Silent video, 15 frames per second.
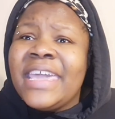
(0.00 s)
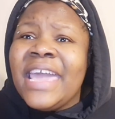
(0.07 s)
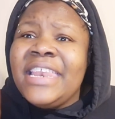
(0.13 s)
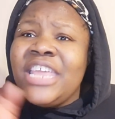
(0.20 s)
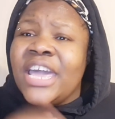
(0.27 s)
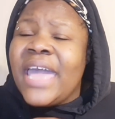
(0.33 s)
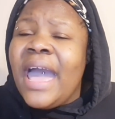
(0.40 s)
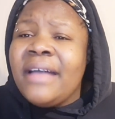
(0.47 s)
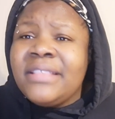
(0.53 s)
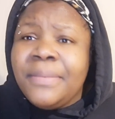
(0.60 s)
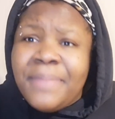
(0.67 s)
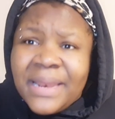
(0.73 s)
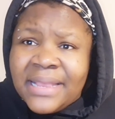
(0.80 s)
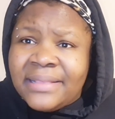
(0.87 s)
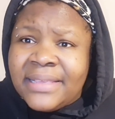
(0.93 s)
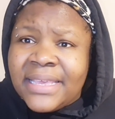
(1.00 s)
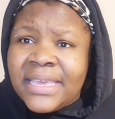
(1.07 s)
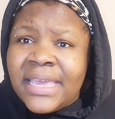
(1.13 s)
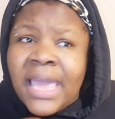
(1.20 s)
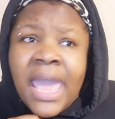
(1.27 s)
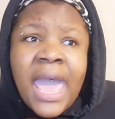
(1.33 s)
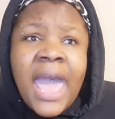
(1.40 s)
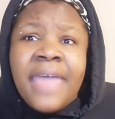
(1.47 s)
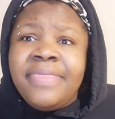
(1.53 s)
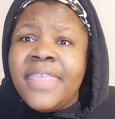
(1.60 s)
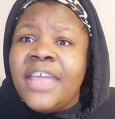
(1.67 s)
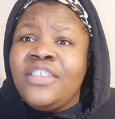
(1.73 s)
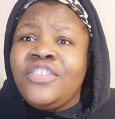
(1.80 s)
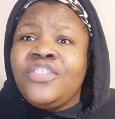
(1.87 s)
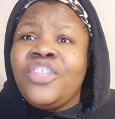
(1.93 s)
take any accountability
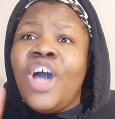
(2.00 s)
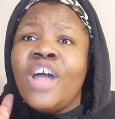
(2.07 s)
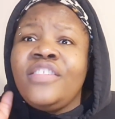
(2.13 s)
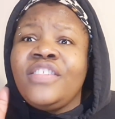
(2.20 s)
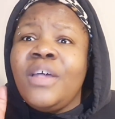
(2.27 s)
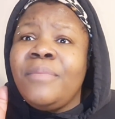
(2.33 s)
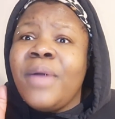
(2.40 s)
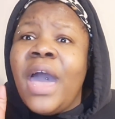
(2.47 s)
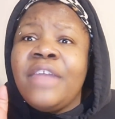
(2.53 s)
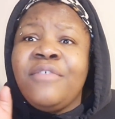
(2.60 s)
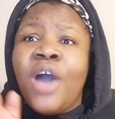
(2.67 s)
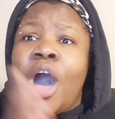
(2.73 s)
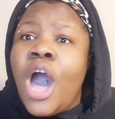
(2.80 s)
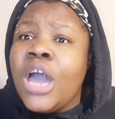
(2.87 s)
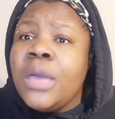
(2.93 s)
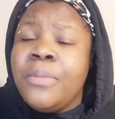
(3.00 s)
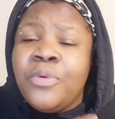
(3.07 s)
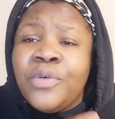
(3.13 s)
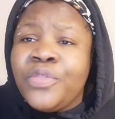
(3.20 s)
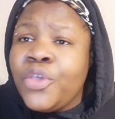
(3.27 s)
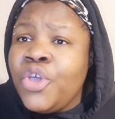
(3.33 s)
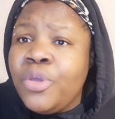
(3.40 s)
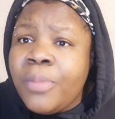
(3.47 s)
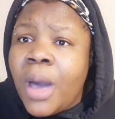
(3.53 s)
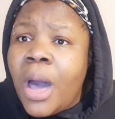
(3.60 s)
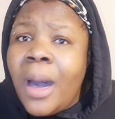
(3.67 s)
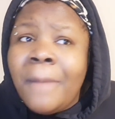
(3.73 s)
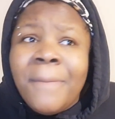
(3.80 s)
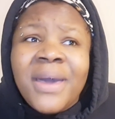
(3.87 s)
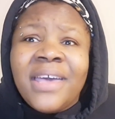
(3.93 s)
and then start some kind of argument with
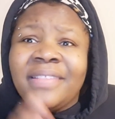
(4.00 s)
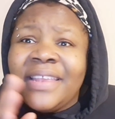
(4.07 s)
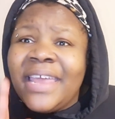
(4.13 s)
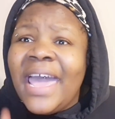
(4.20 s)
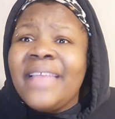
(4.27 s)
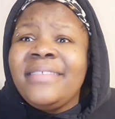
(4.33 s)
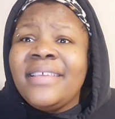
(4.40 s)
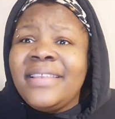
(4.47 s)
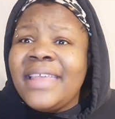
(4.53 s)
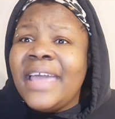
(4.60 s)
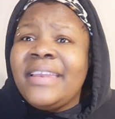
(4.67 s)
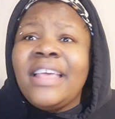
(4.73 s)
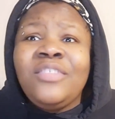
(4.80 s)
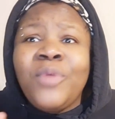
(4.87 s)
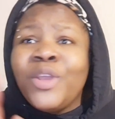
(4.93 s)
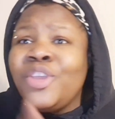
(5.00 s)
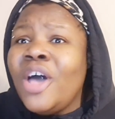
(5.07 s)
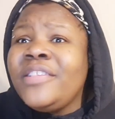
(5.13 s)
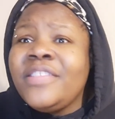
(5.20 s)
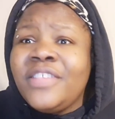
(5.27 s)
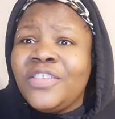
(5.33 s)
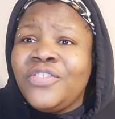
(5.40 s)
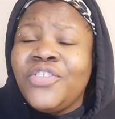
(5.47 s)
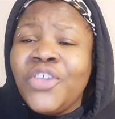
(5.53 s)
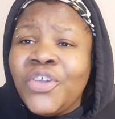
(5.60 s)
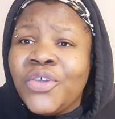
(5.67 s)
Uma, because at the end of the day, that's what narcissists do.